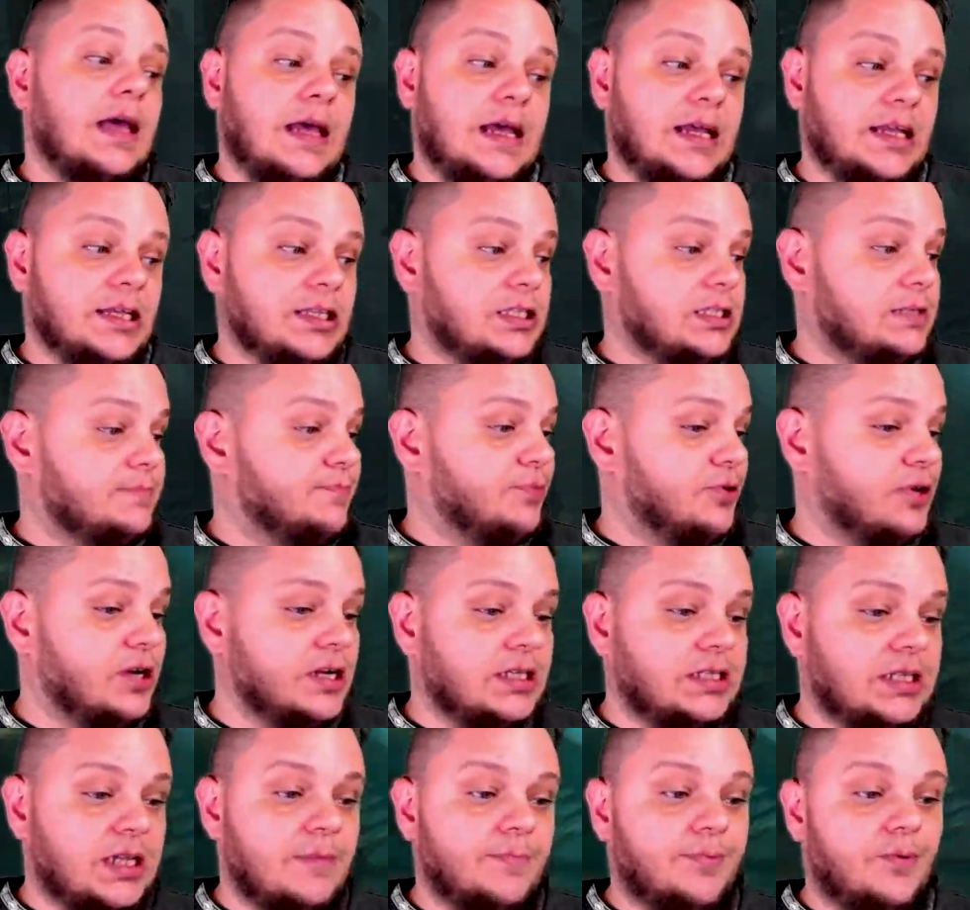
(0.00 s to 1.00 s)
It's pretty
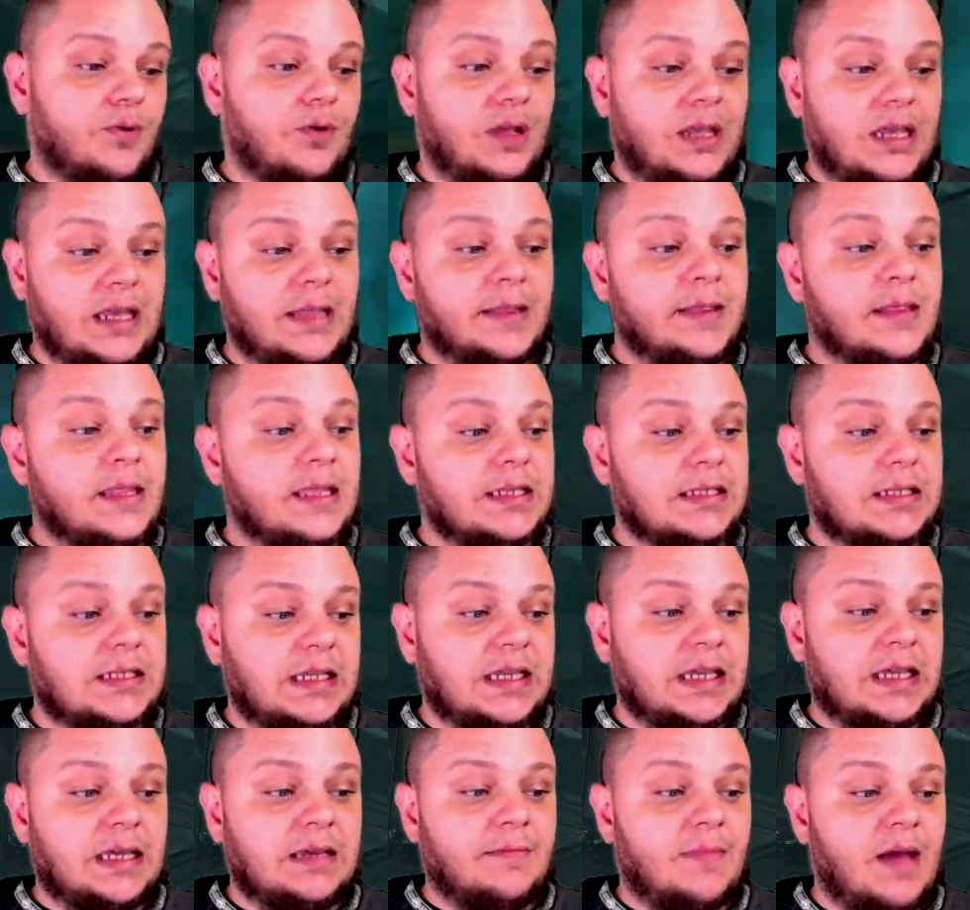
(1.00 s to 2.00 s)
simple. In this
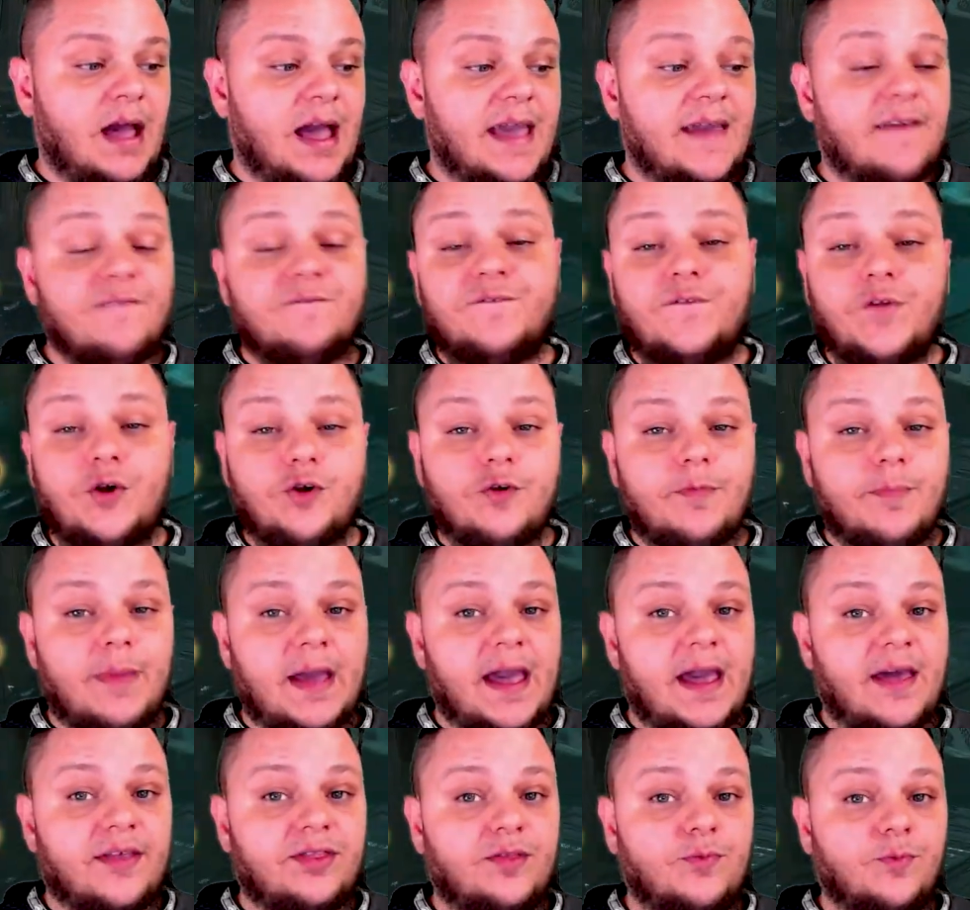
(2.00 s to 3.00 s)
team, I have
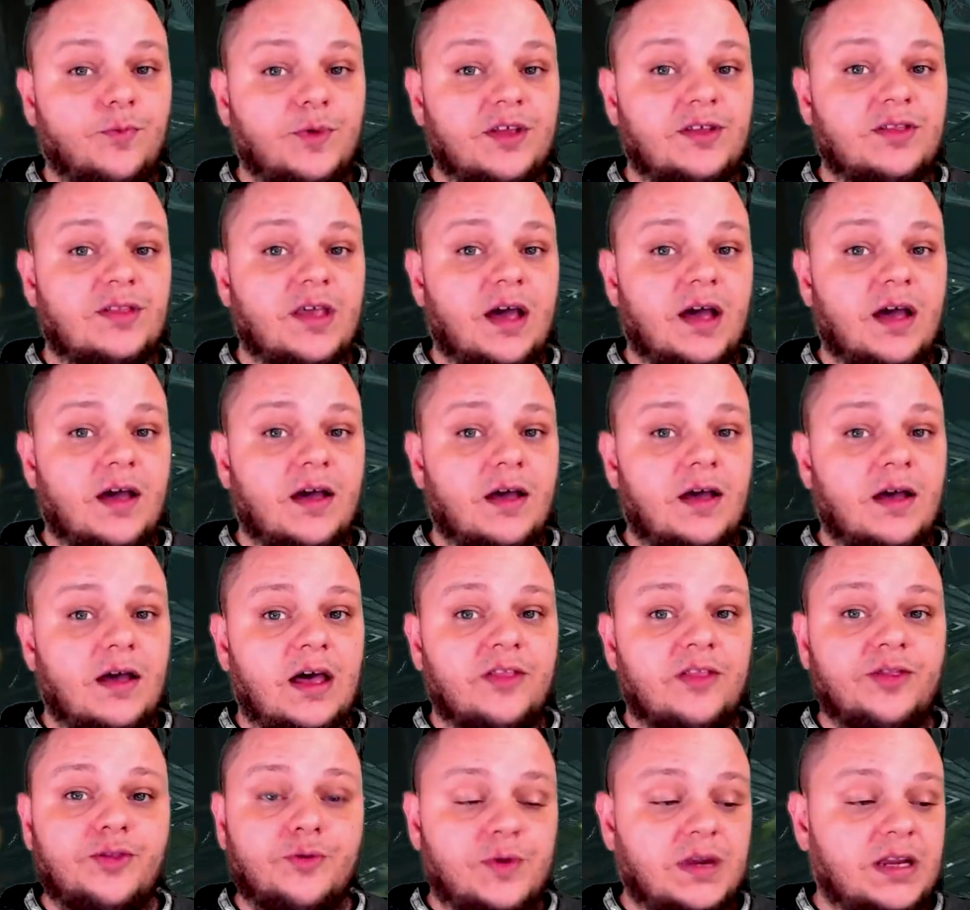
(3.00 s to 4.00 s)
Furbath with
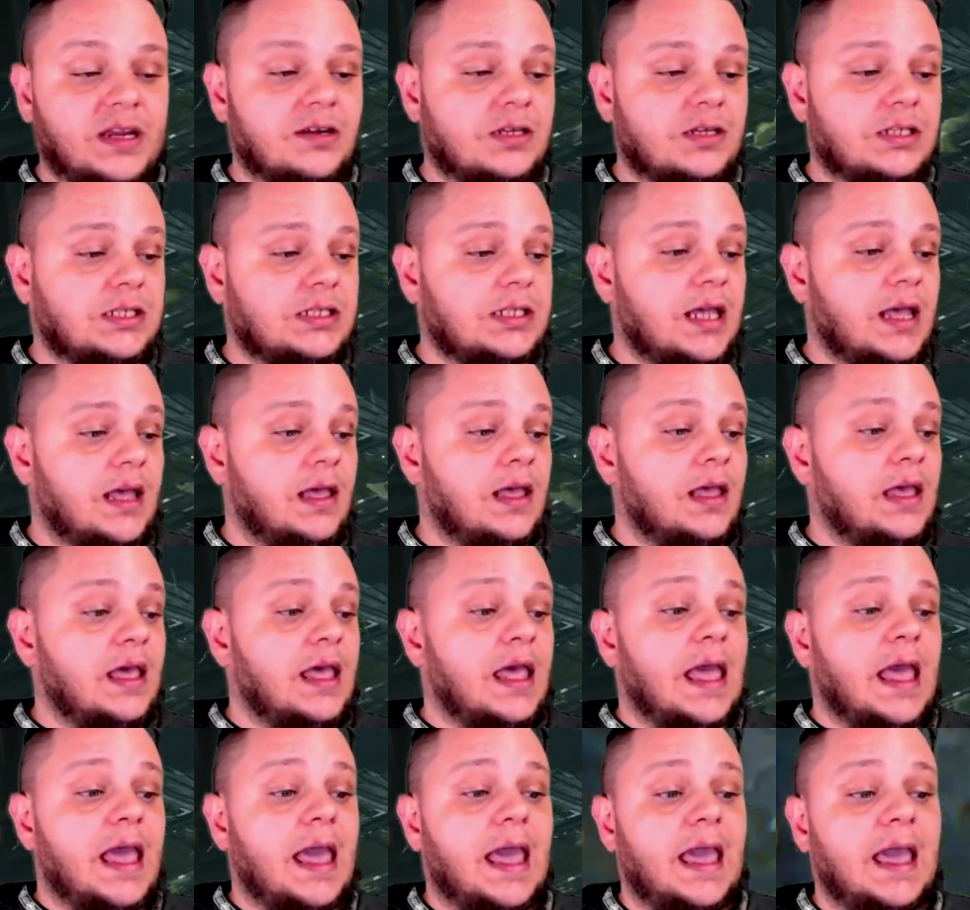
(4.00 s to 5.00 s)
a 3-year set,
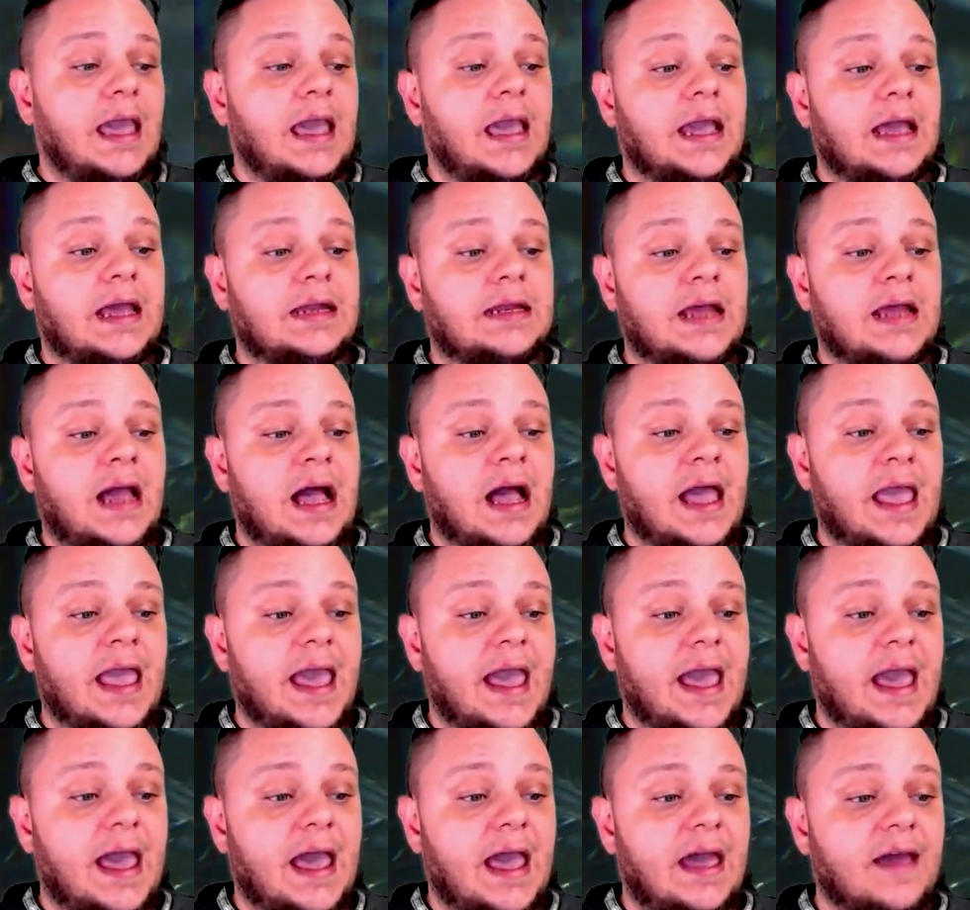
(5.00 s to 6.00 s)
and I
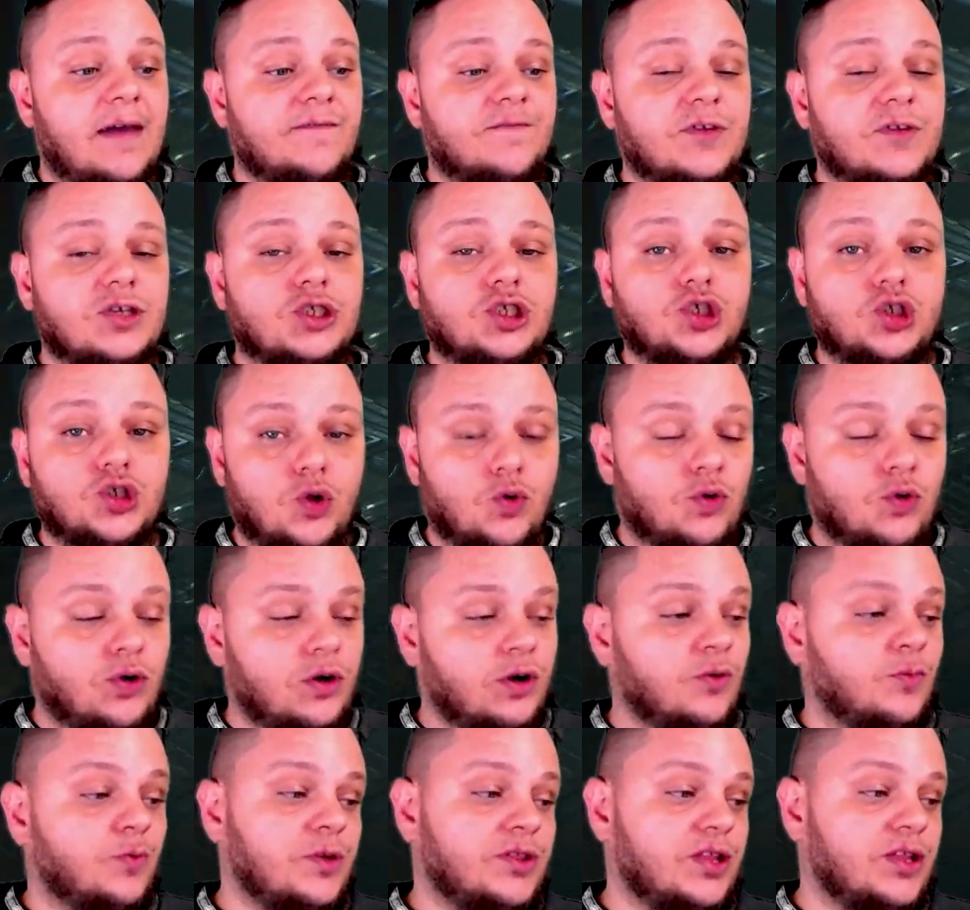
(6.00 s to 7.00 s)
have
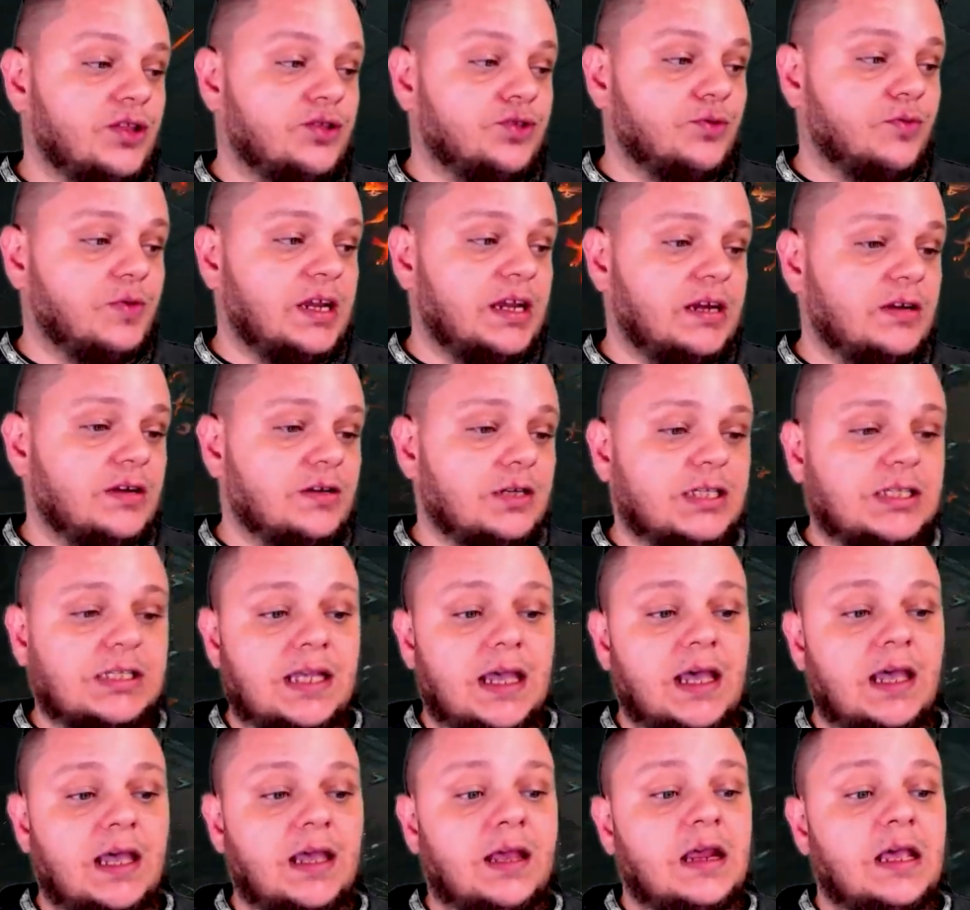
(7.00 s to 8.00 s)
Jorn with the 3-year
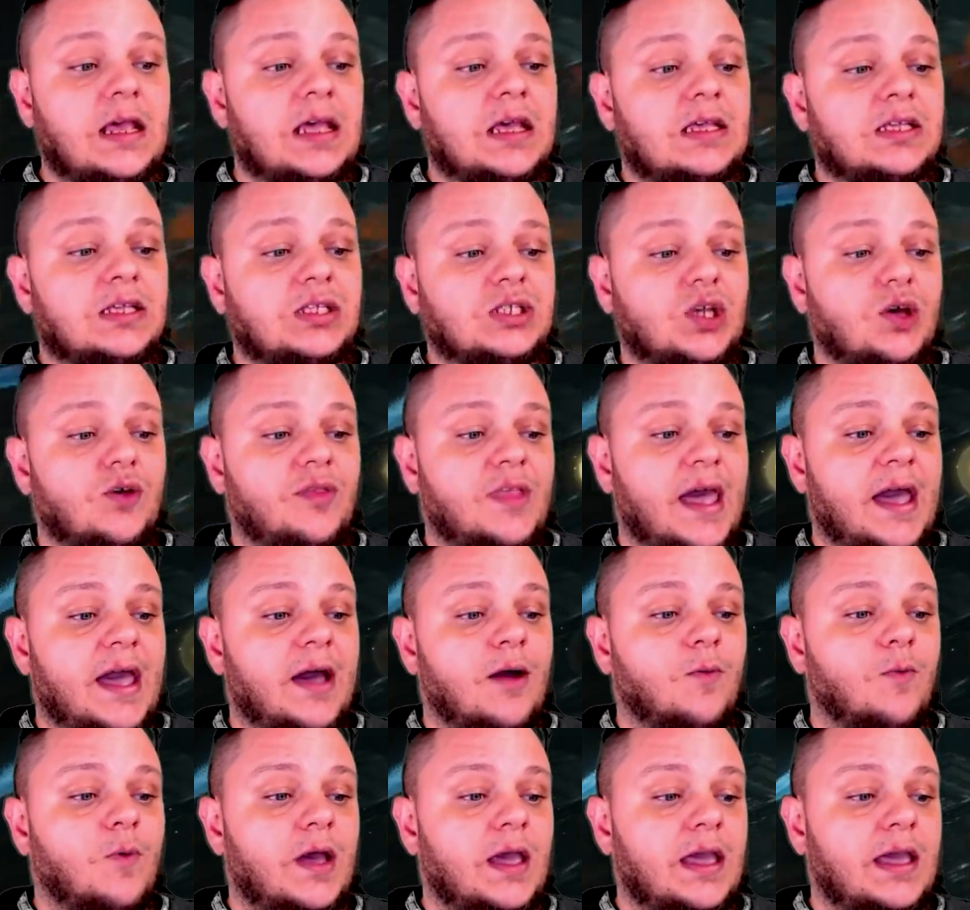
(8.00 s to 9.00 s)
set, so
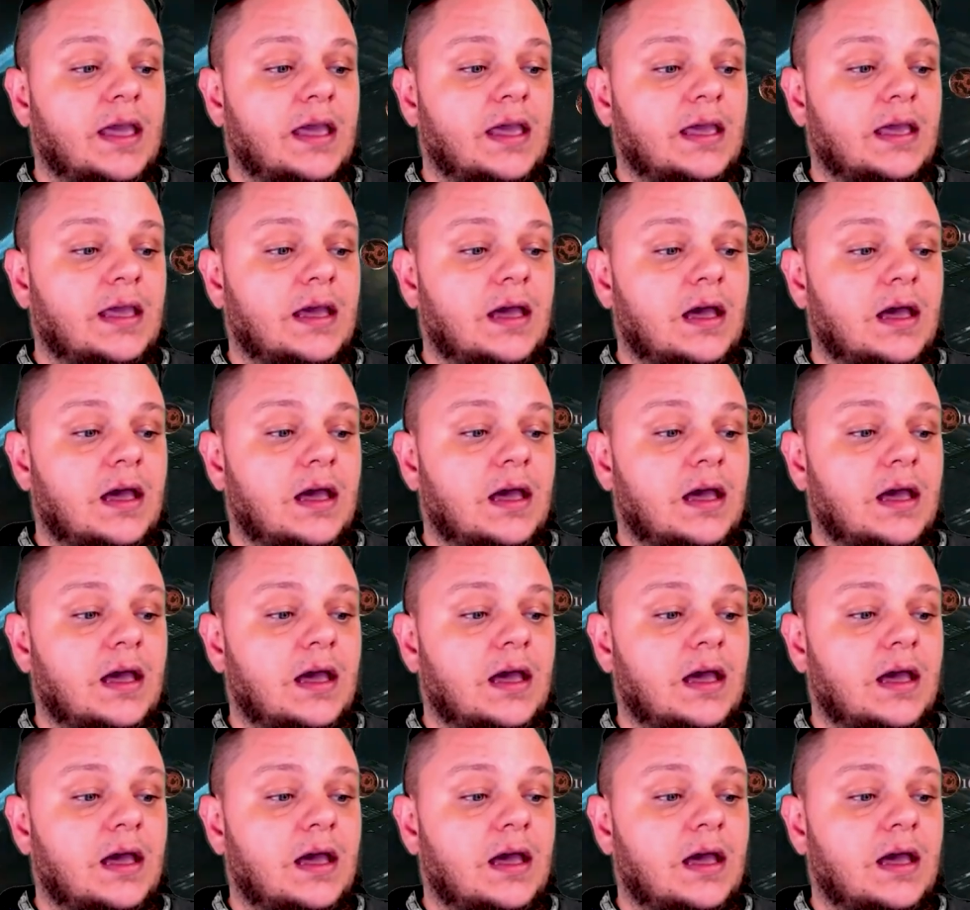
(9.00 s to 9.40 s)
that way